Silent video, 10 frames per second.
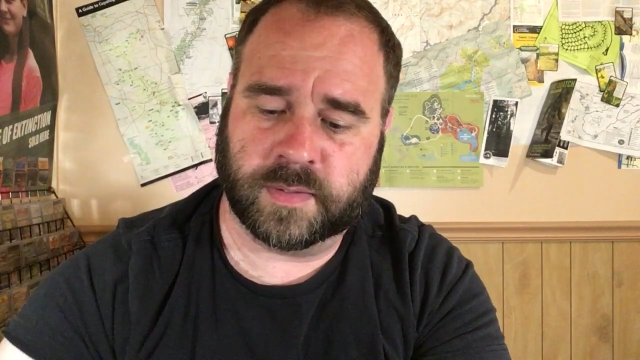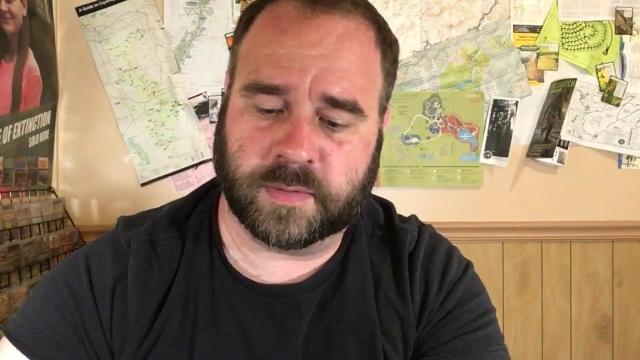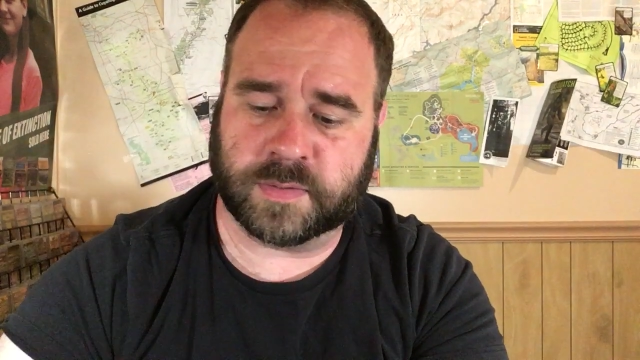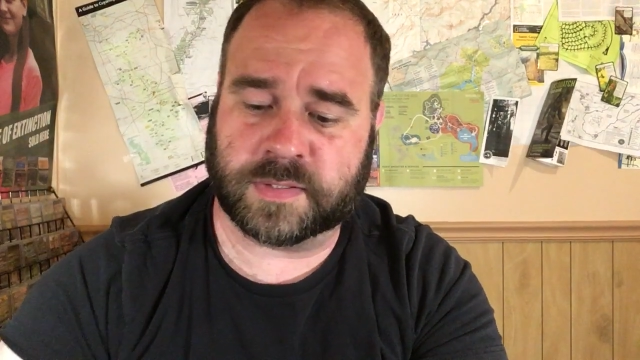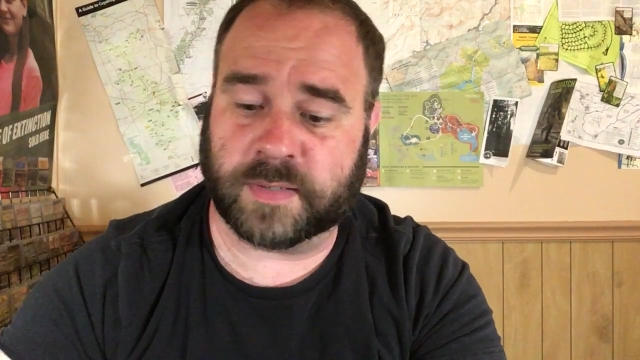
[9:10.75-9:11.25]

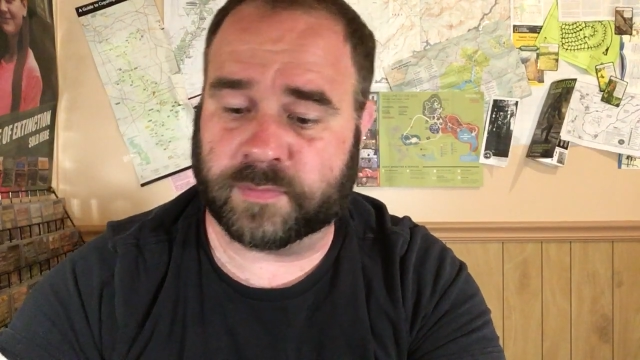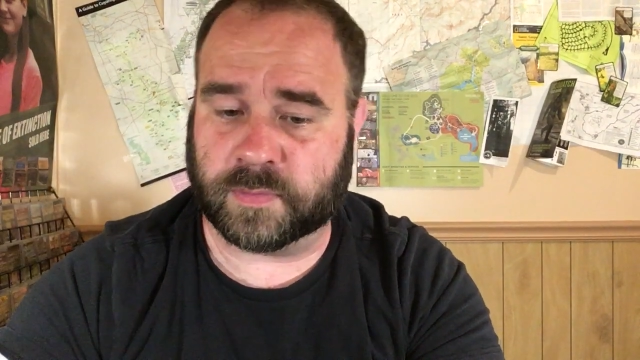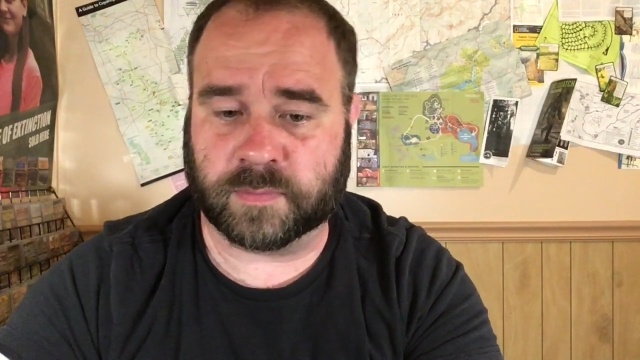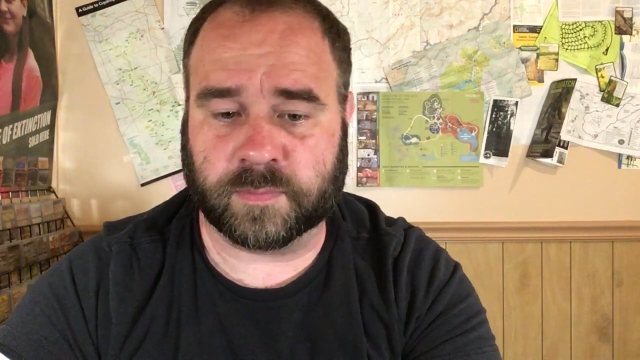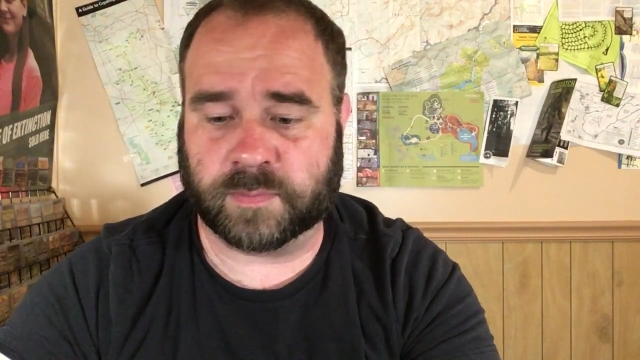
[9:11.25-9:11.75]
There's
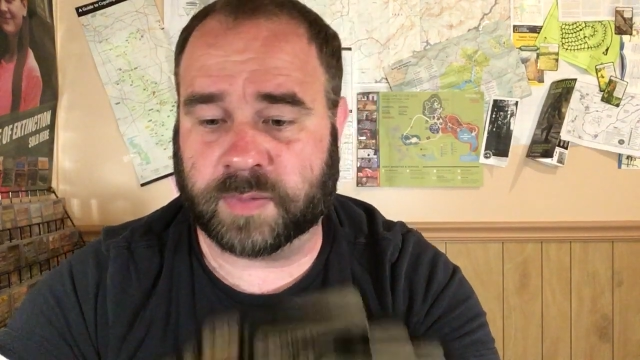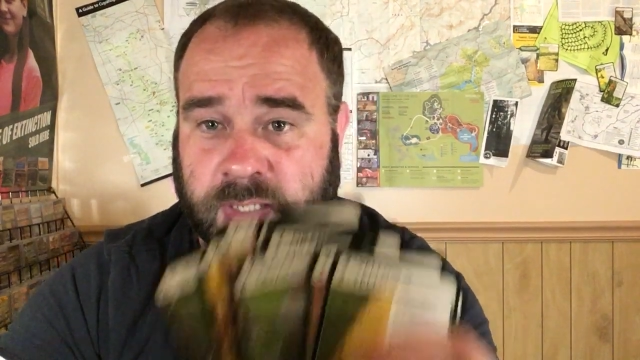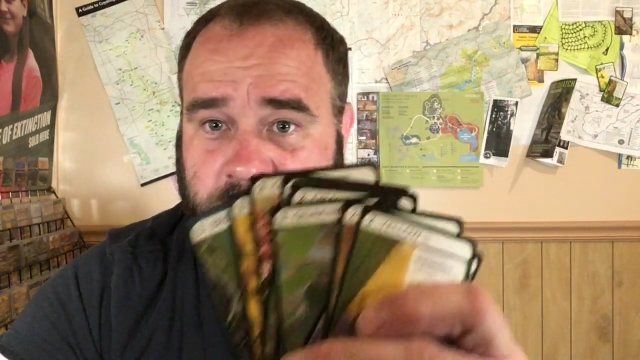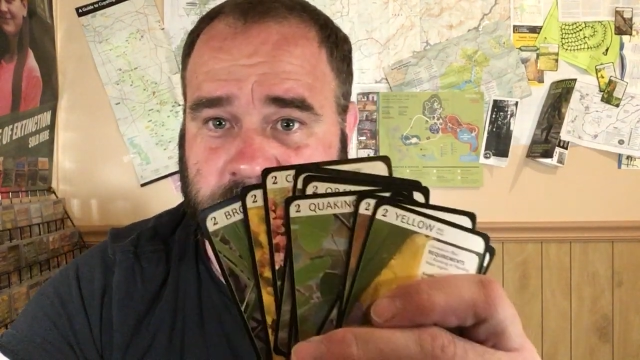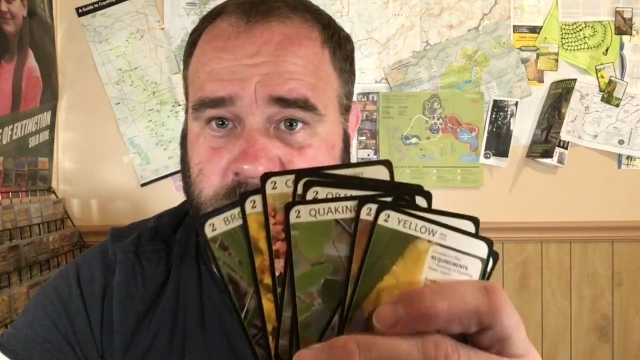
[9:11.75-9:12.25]
several
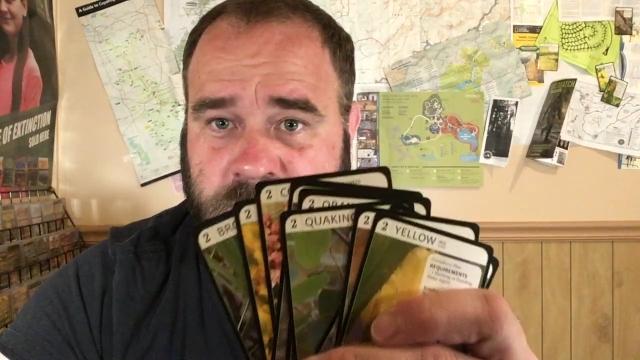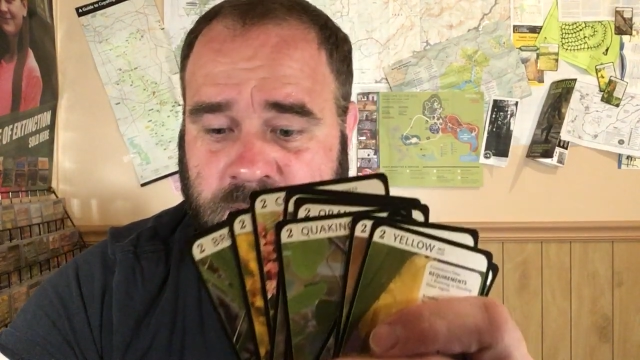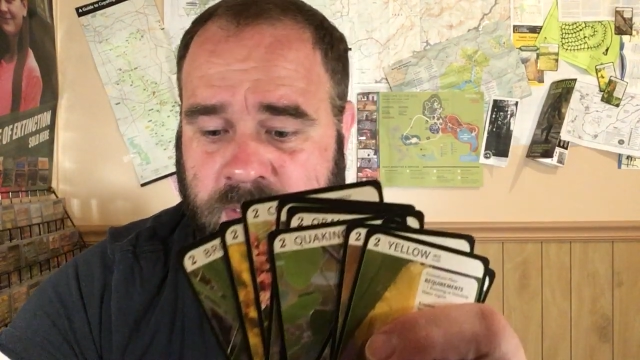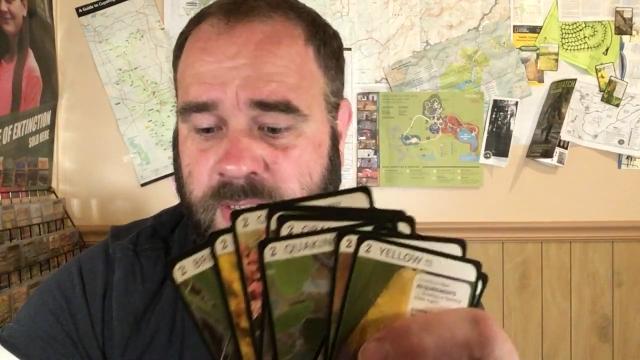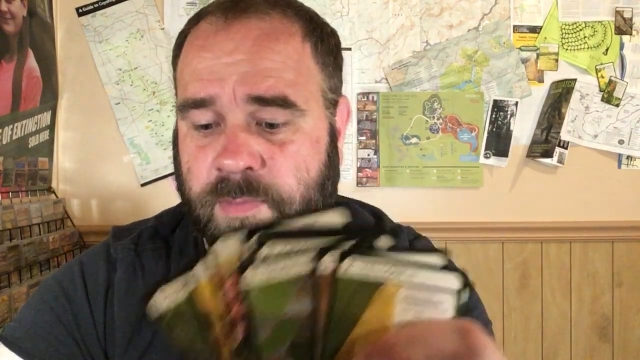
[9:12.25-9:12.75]
plants just
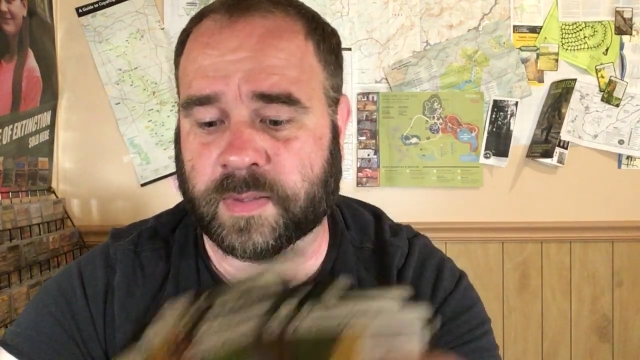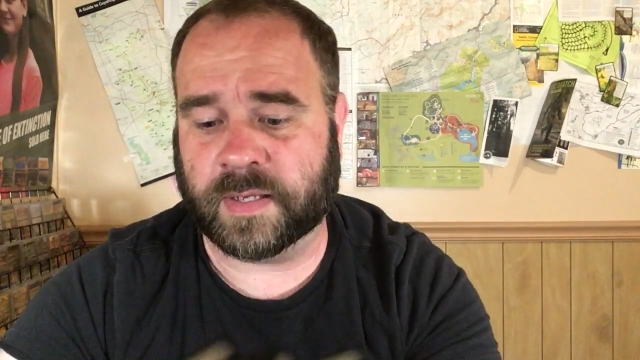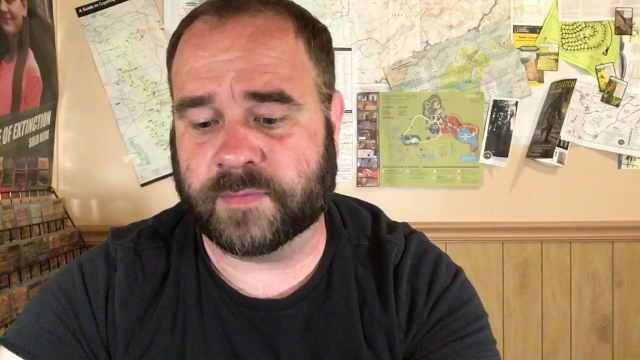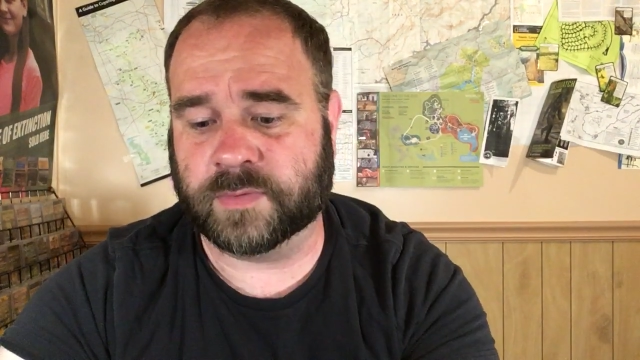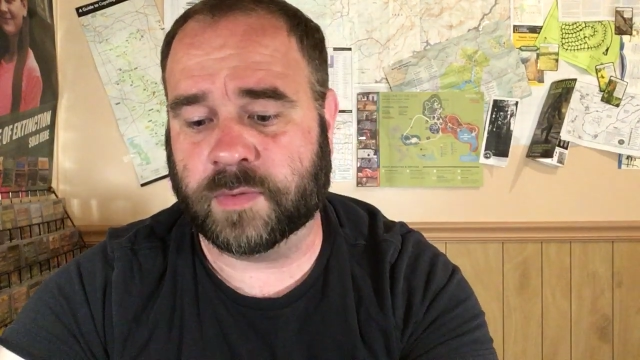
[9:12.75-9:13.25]
like that where
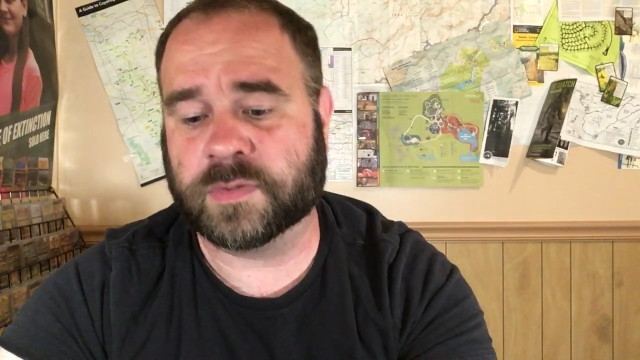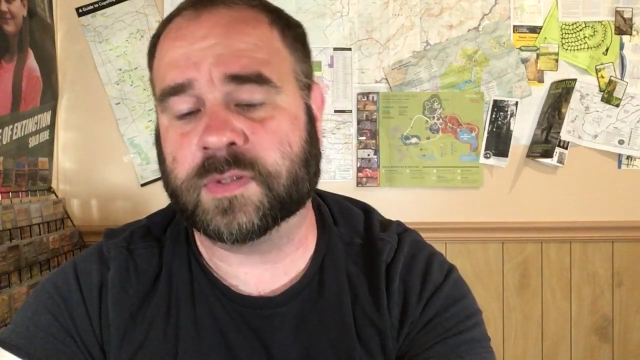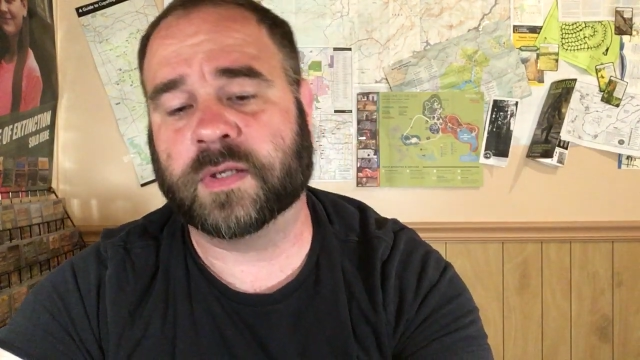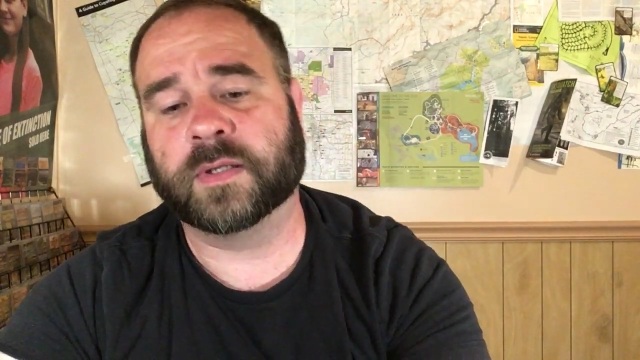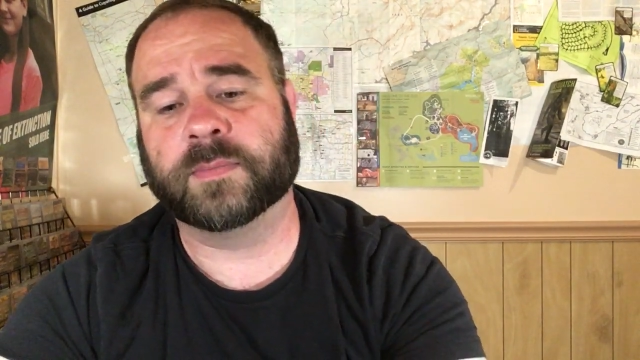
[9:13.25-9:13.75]
they have notes
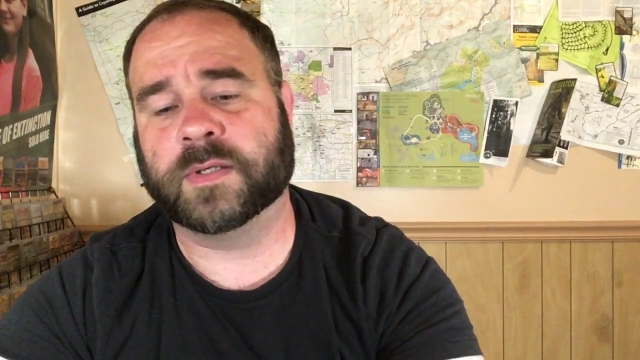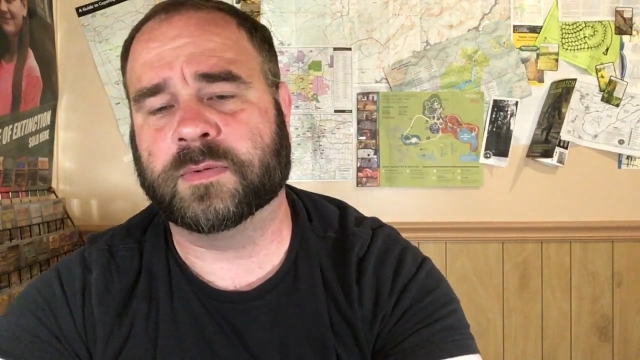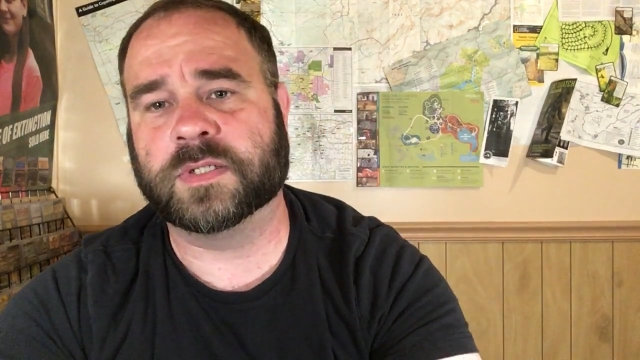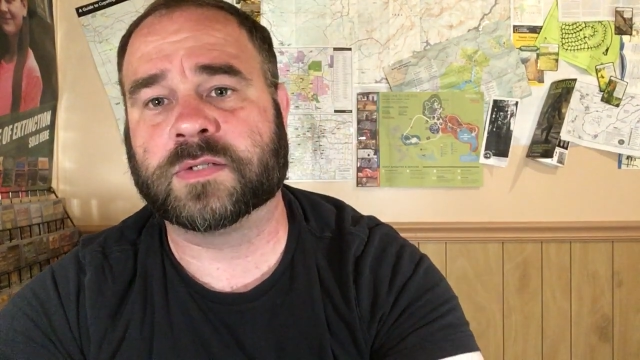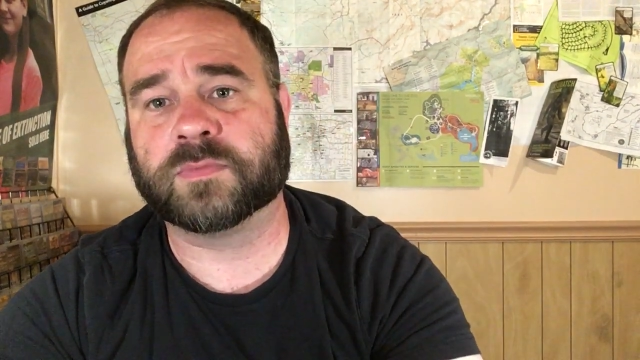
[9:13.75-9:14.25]
on them and you
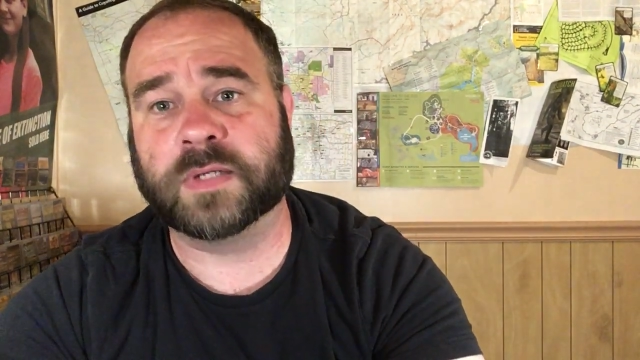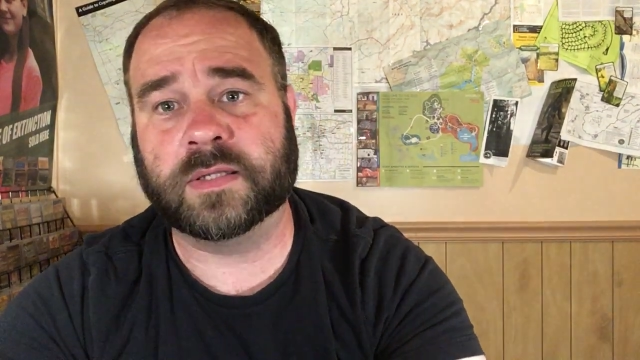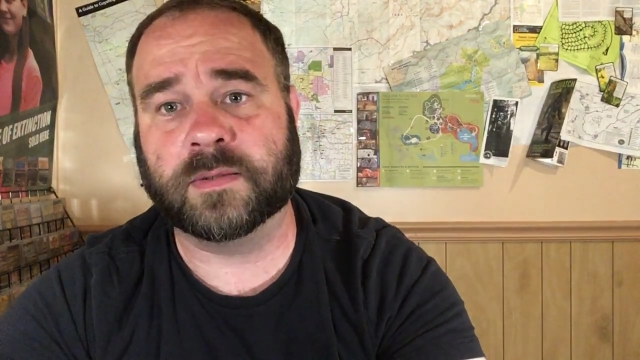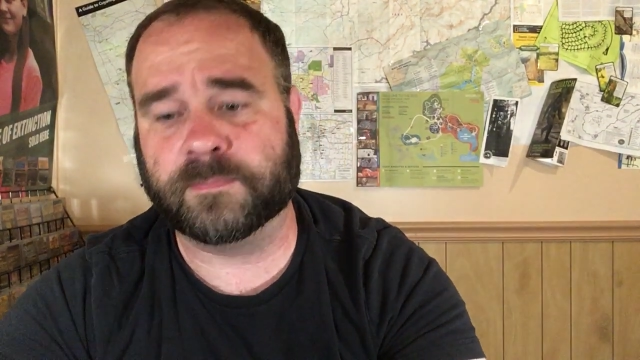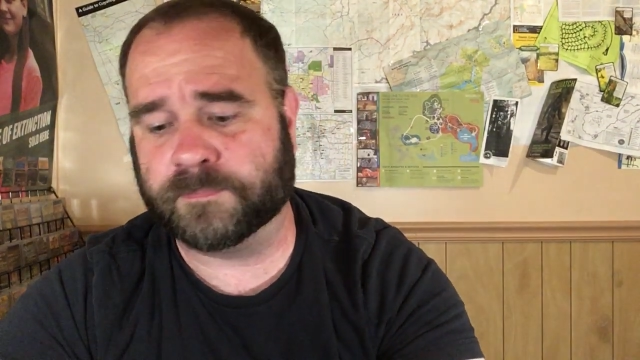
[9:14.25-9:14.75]
would just
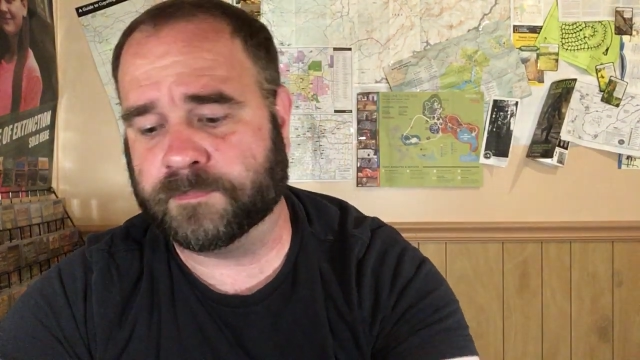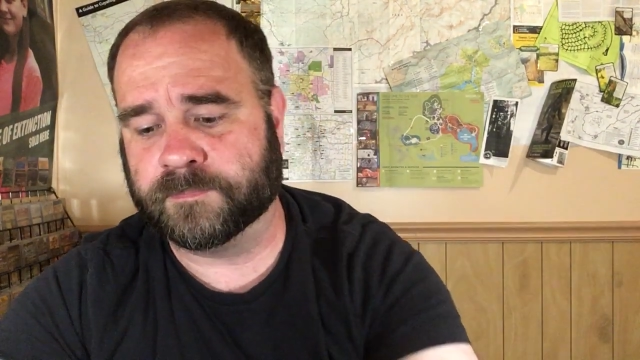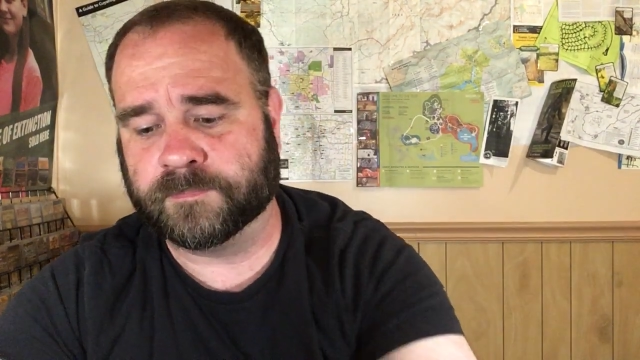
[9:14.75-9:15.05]
read them.